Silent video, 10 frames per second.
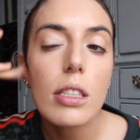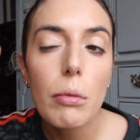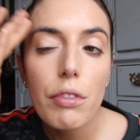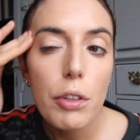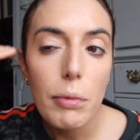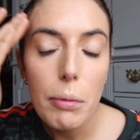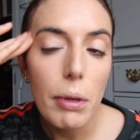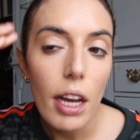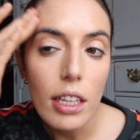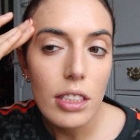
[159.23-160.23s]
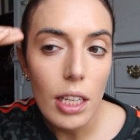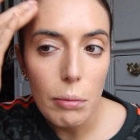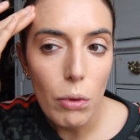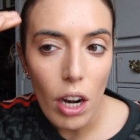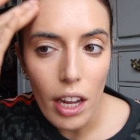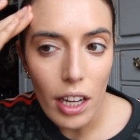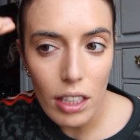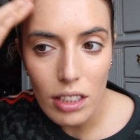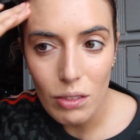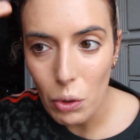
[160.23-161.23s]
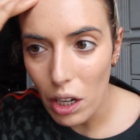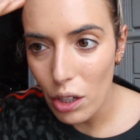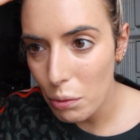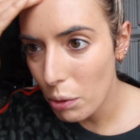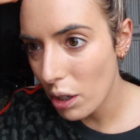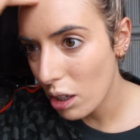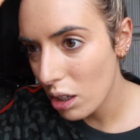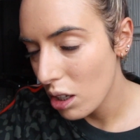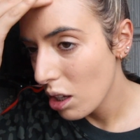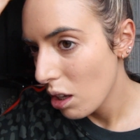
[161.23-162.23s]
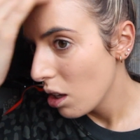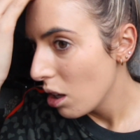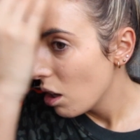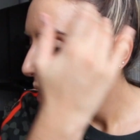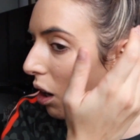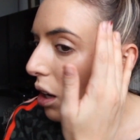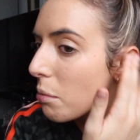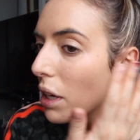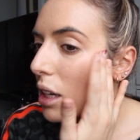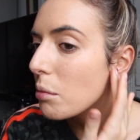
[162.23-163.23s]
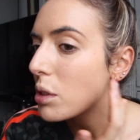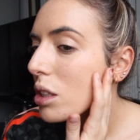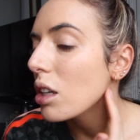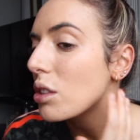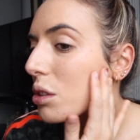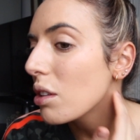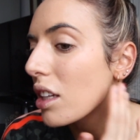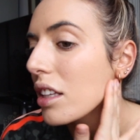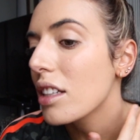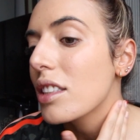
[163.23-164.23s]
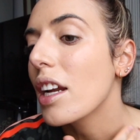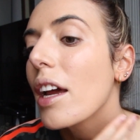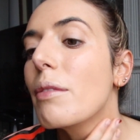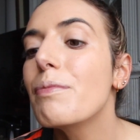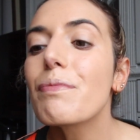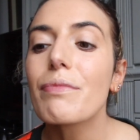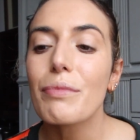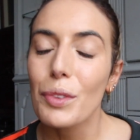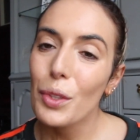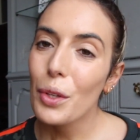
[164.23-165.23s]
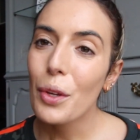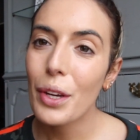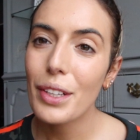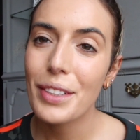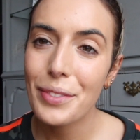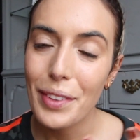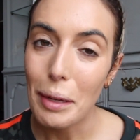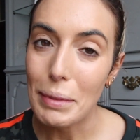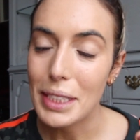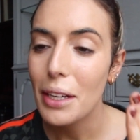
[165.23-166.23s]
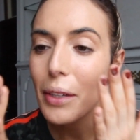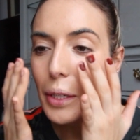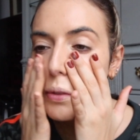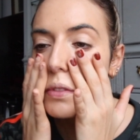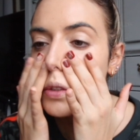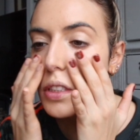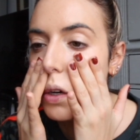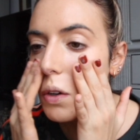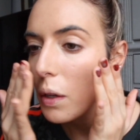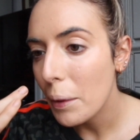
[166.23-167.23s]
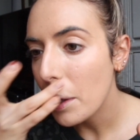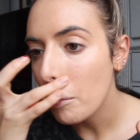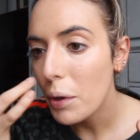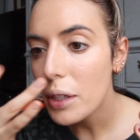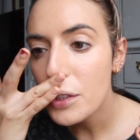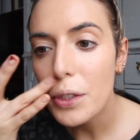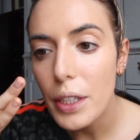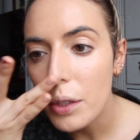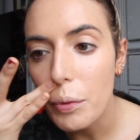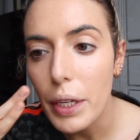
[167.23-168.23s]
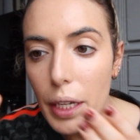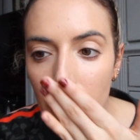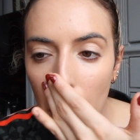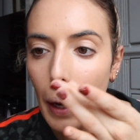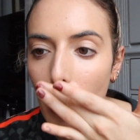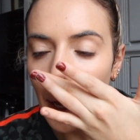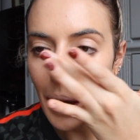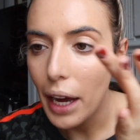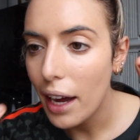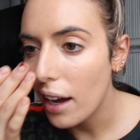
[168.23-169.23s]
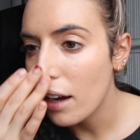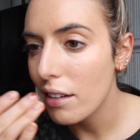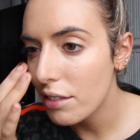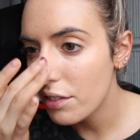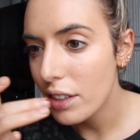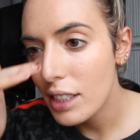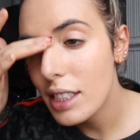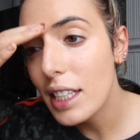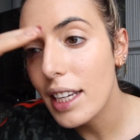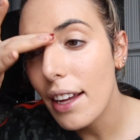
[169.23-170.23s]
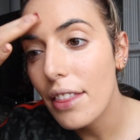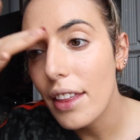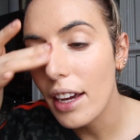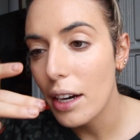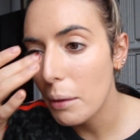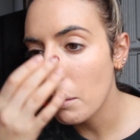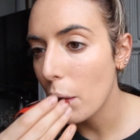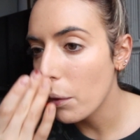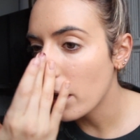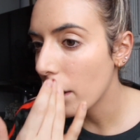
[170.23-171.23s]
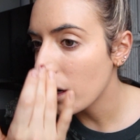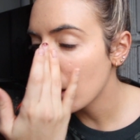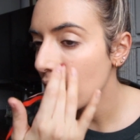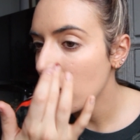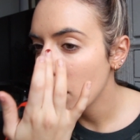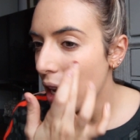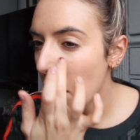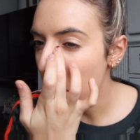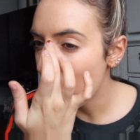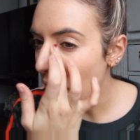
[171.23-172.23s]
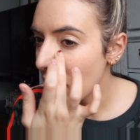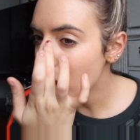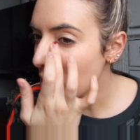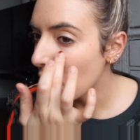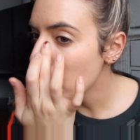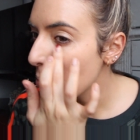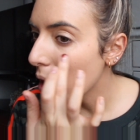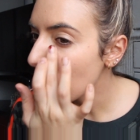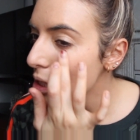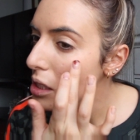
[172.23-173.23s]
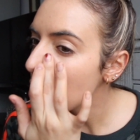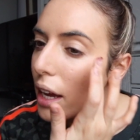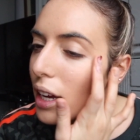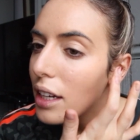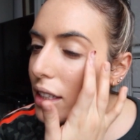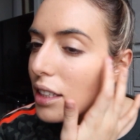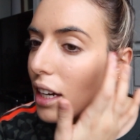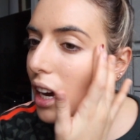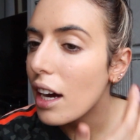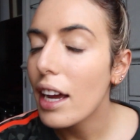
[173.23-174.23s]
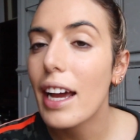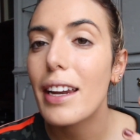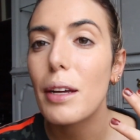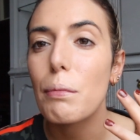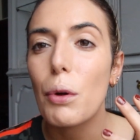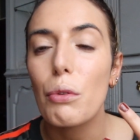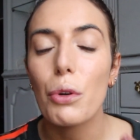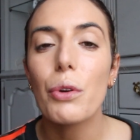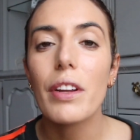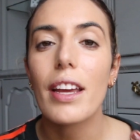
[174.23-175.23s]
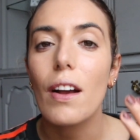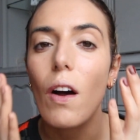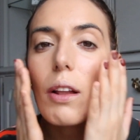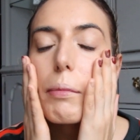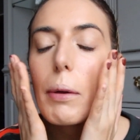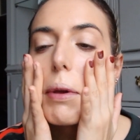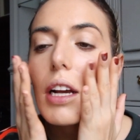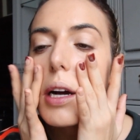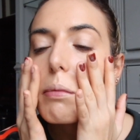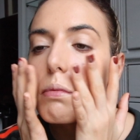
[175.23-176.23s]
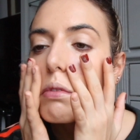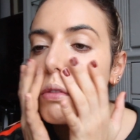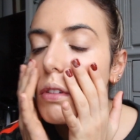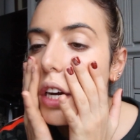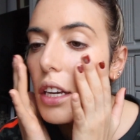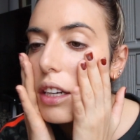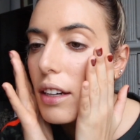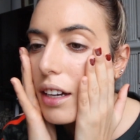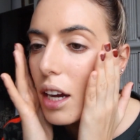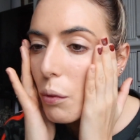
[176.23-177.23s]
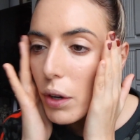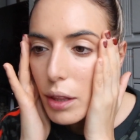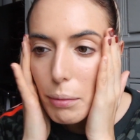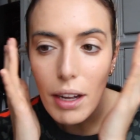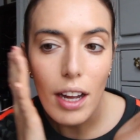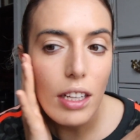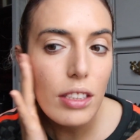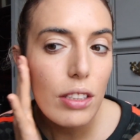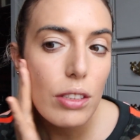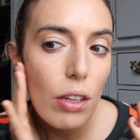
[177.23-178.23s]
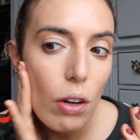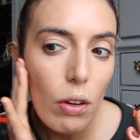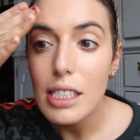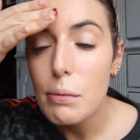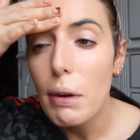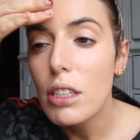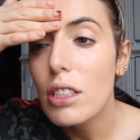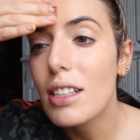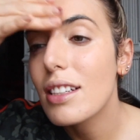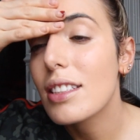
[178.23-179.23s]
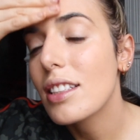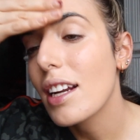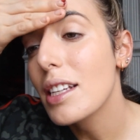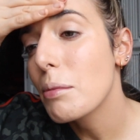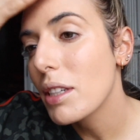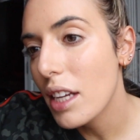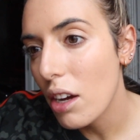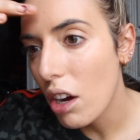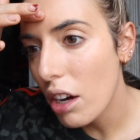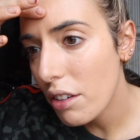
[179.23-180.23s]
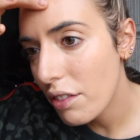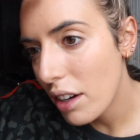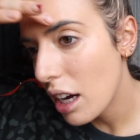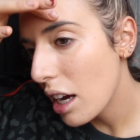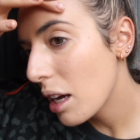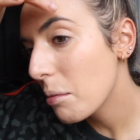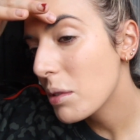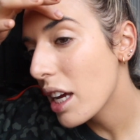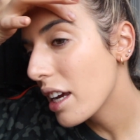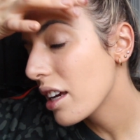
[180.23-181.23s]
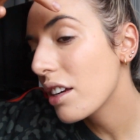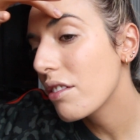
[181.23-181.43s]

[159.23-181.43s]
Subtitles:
some of you might be asking, Mariah, why are you putting on makeup to not do anything today? Let me tell you. So when I work during the week, I have to get there by wearing a mask on a bus, and I end up ruining all my makeup when I wear the mask. So especially because today's my day off, I am taking